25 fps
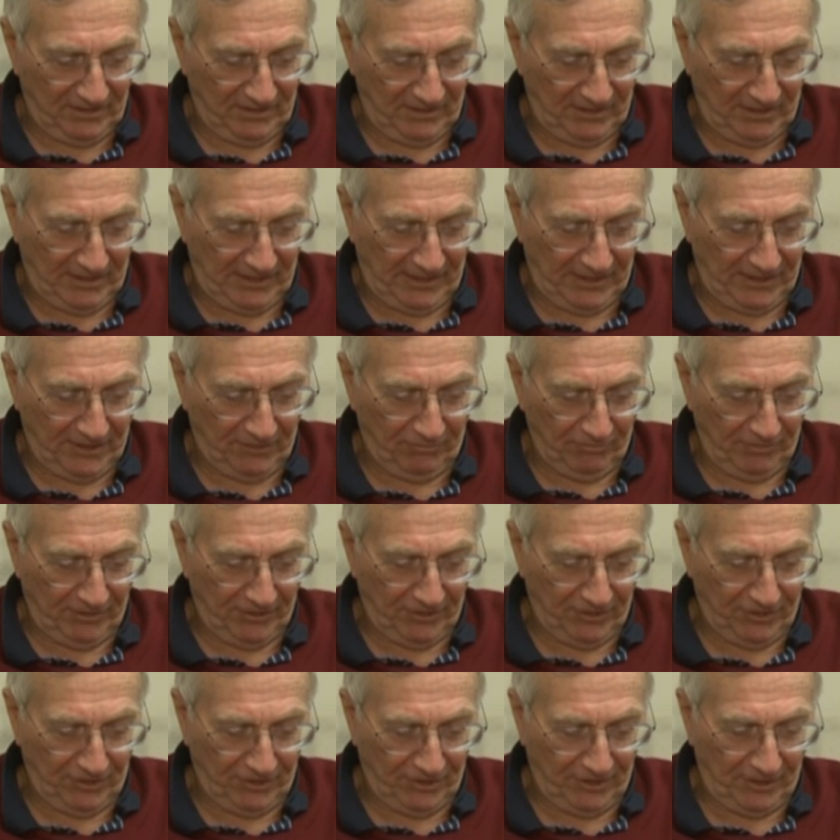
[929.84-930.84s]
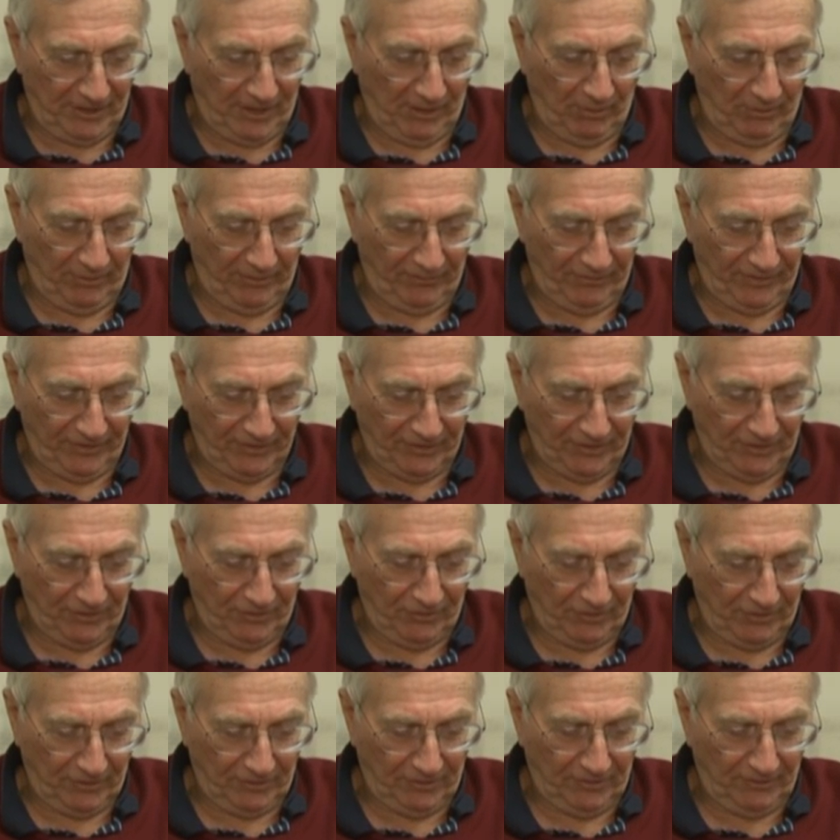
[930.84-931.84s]
I asked Raja Sadawi if I should
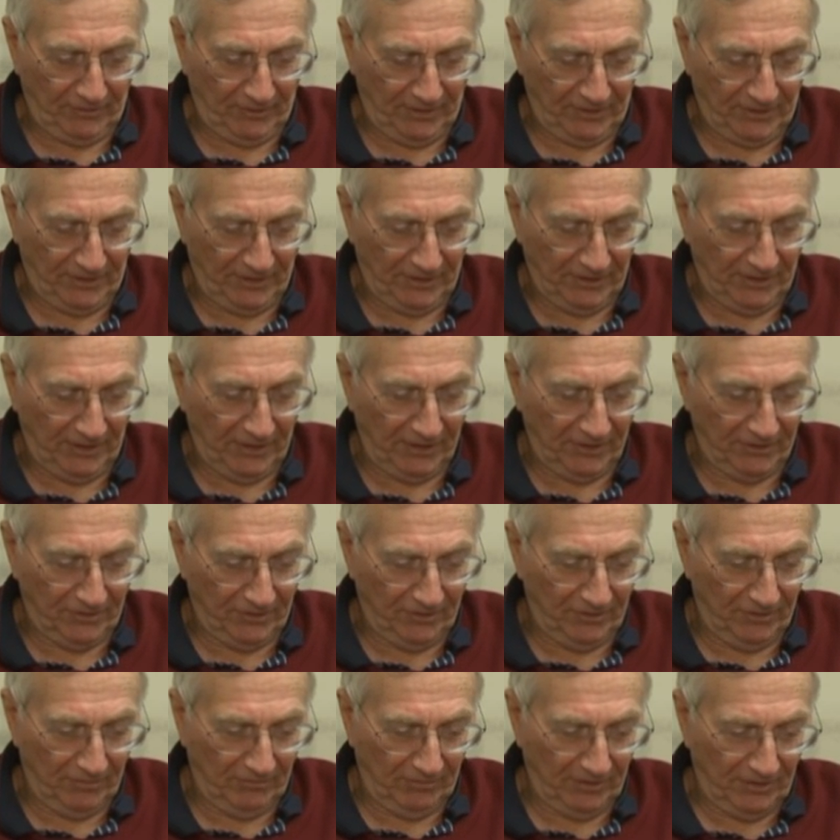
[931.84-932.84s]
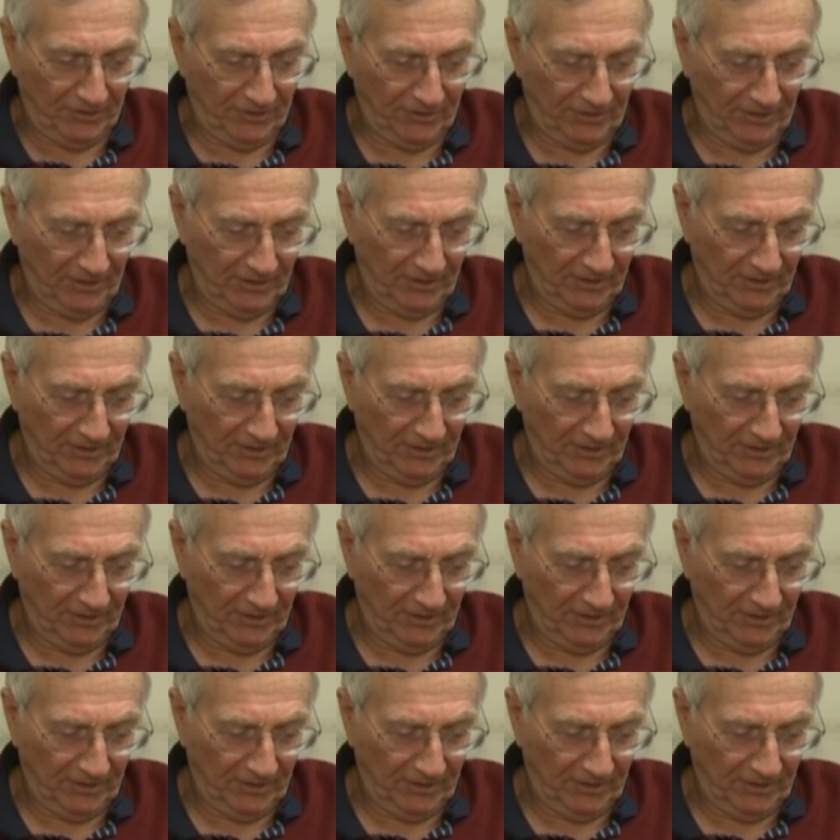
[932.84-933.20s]
talk to you, and he said yes. You know Raja?